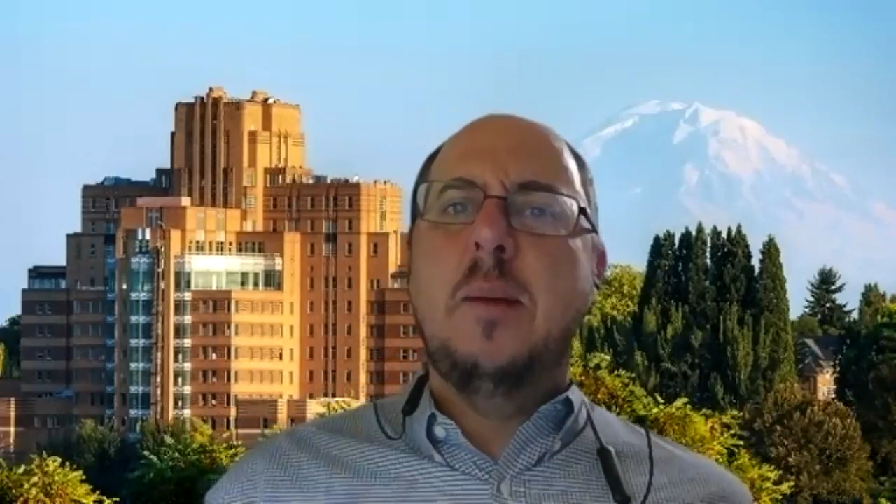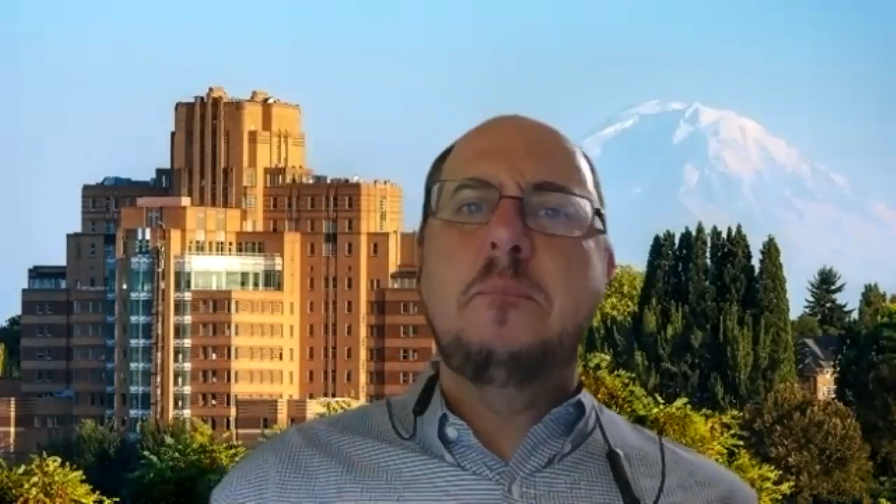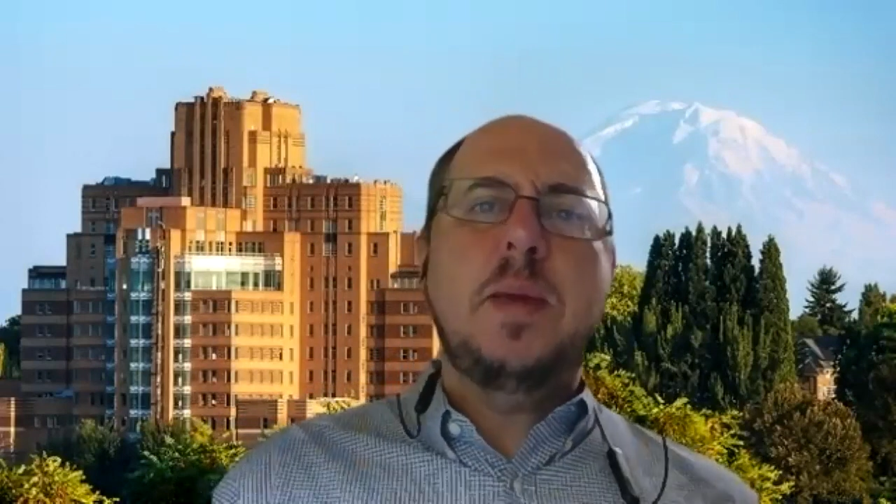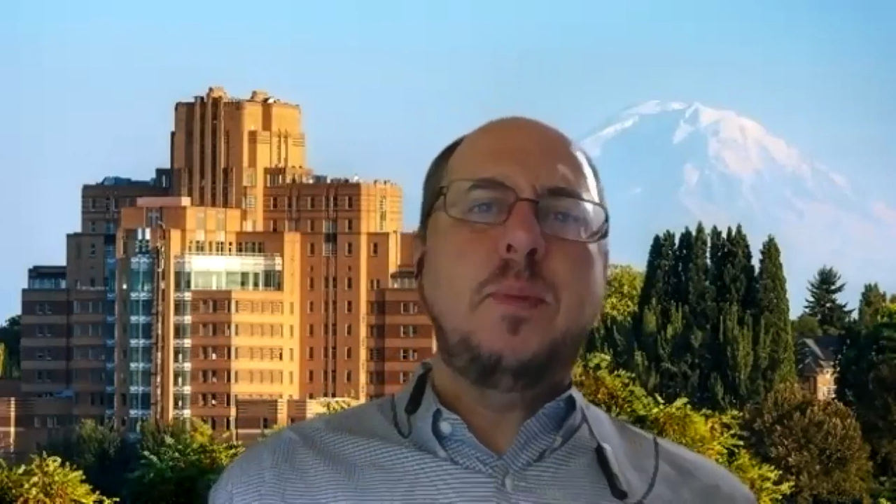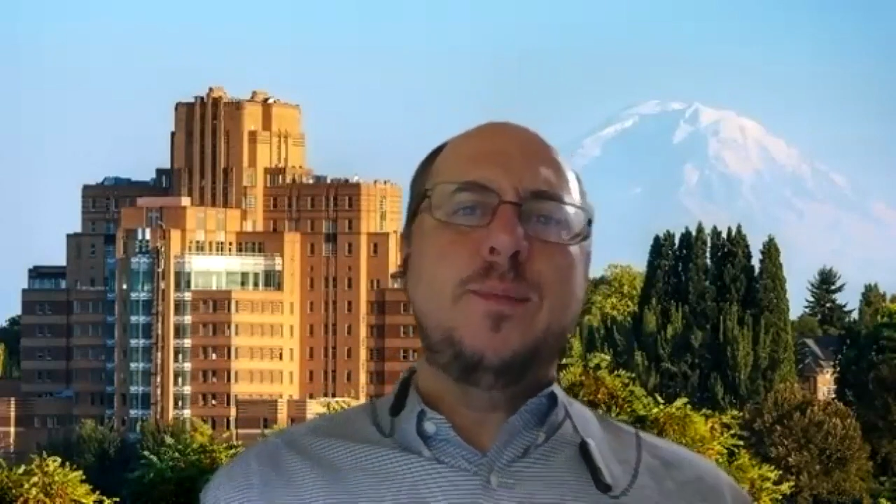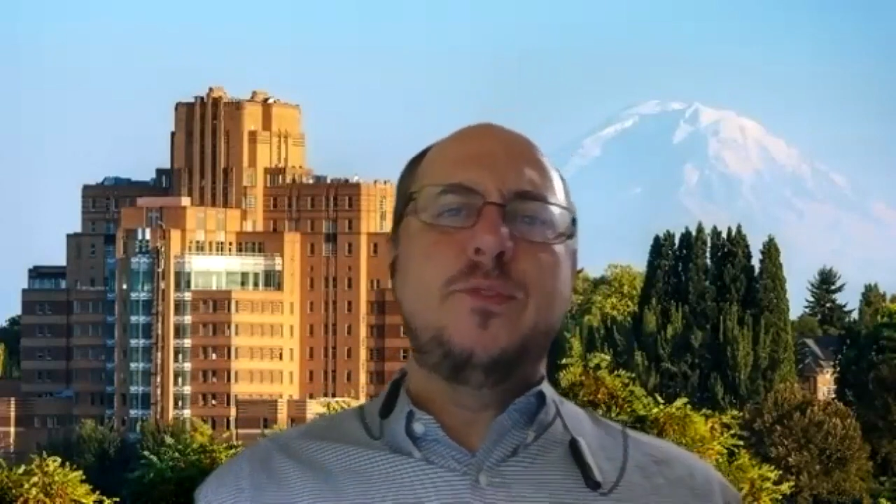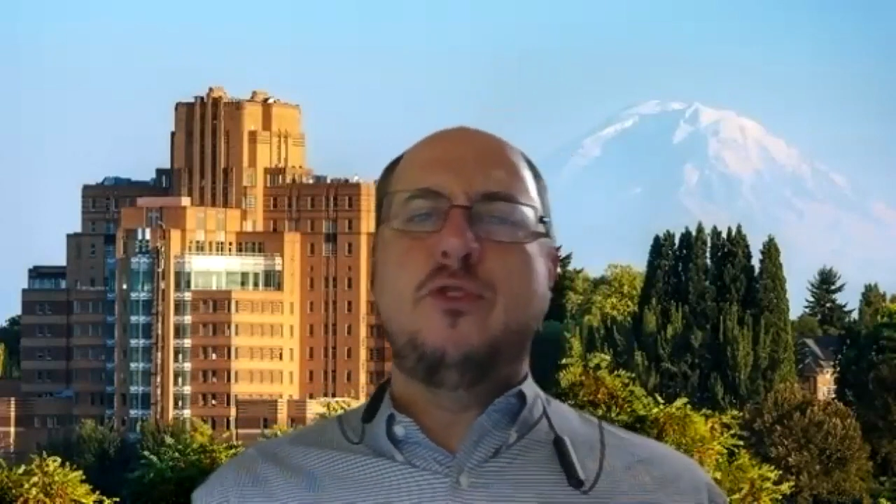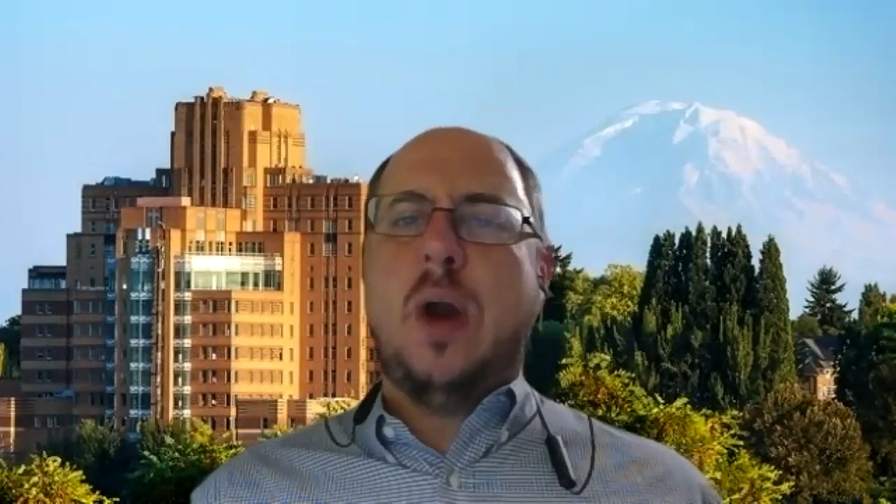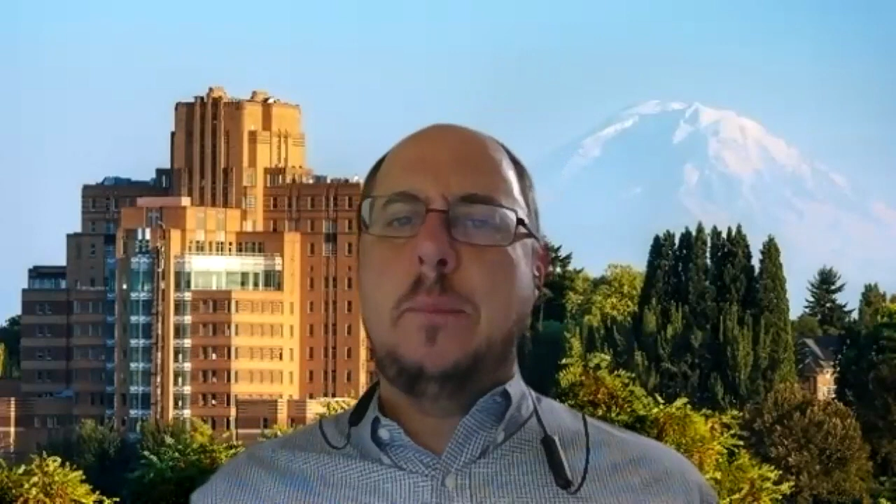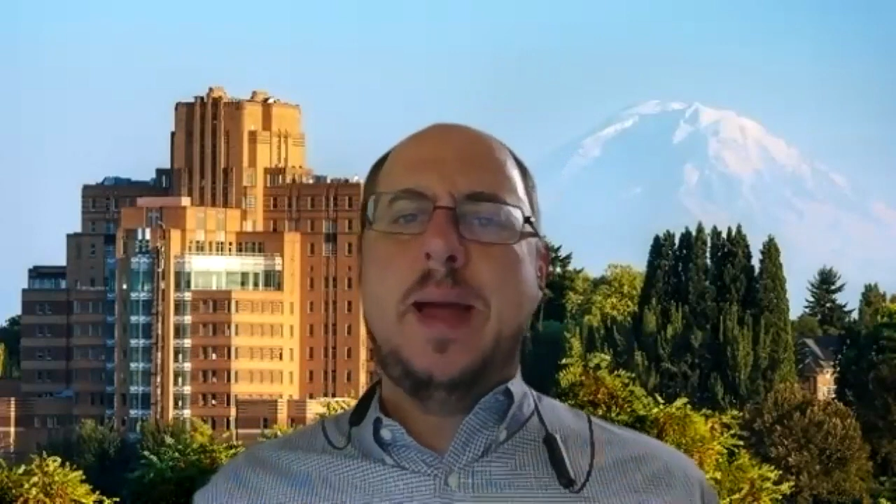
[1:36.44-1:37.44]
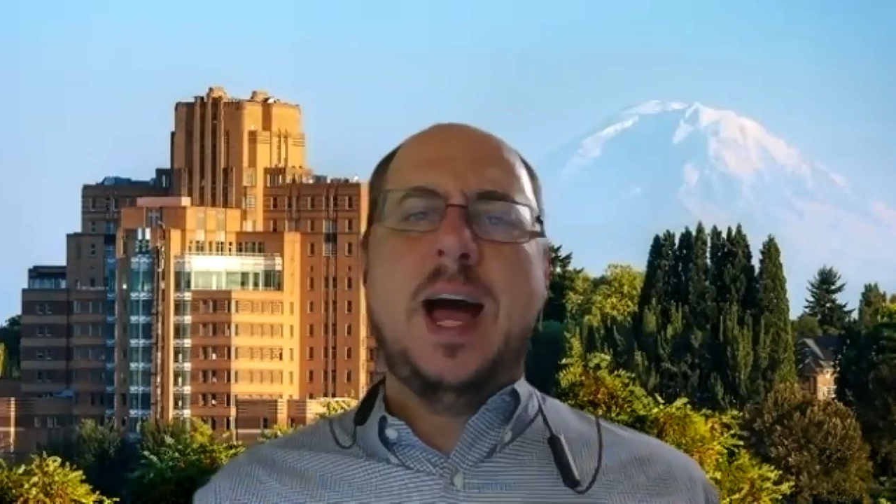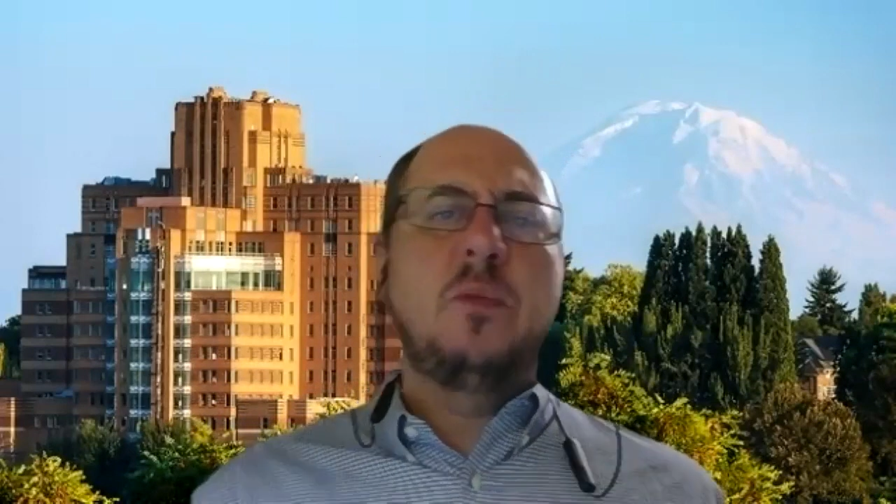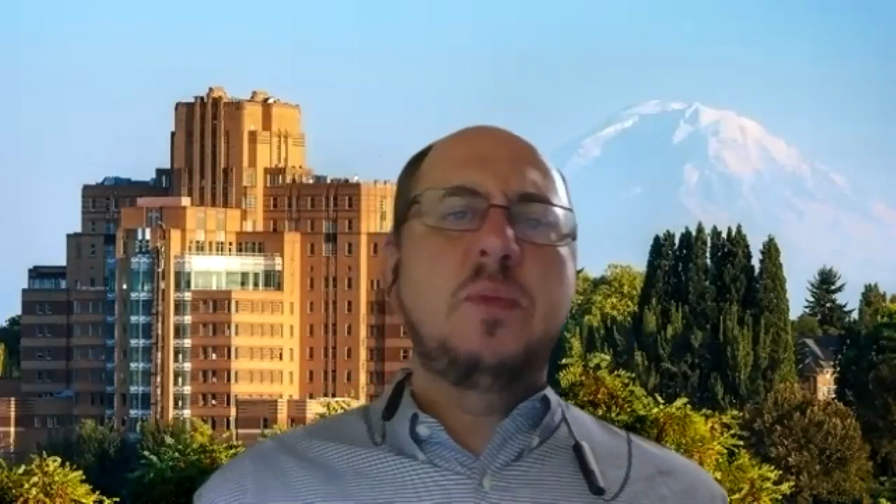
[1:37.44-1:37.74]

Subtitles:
people have to drop out,